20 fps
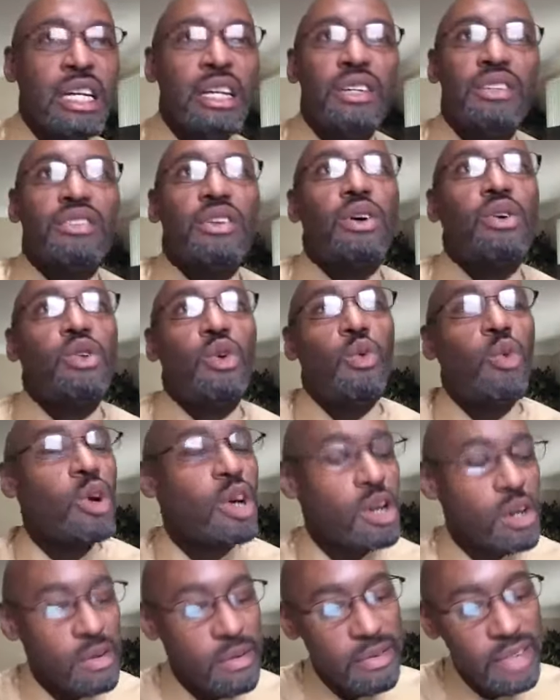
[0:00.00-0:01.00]
So the
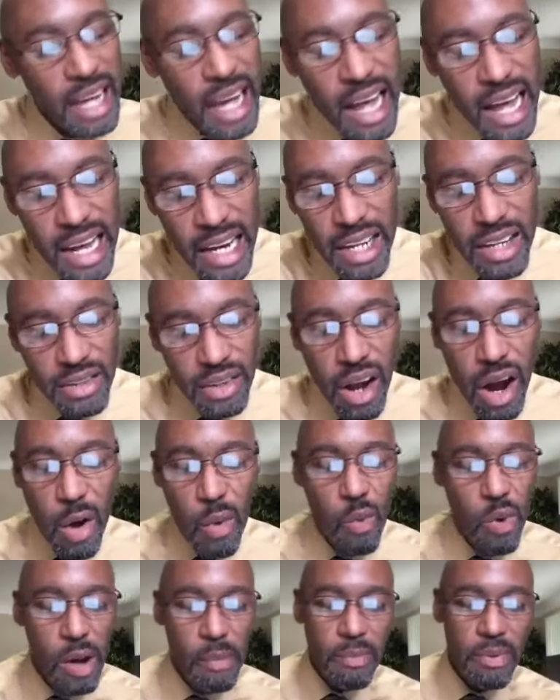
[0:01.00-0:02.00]
word of God is our
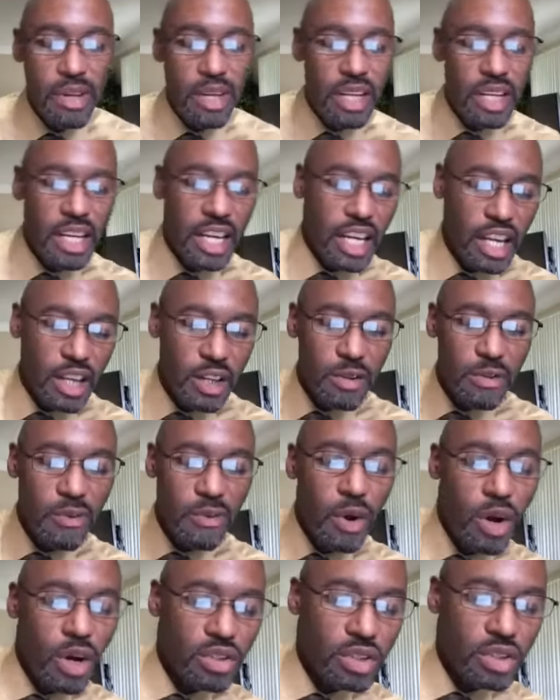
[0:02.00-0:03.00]
weapon against
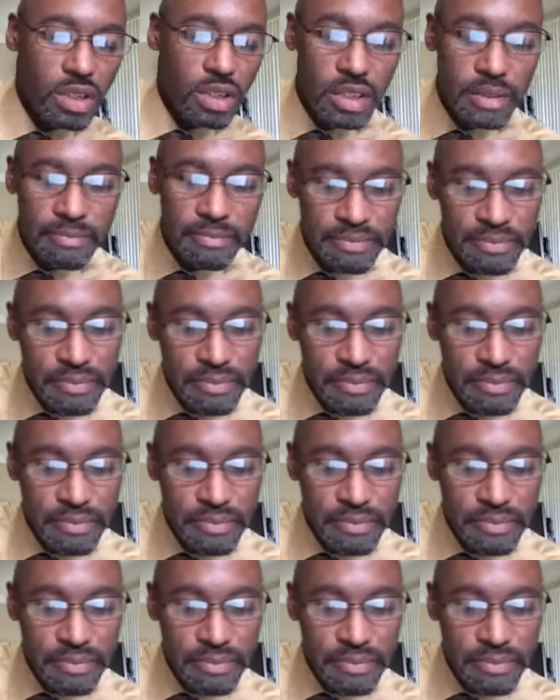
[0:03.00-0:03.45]
falsehood.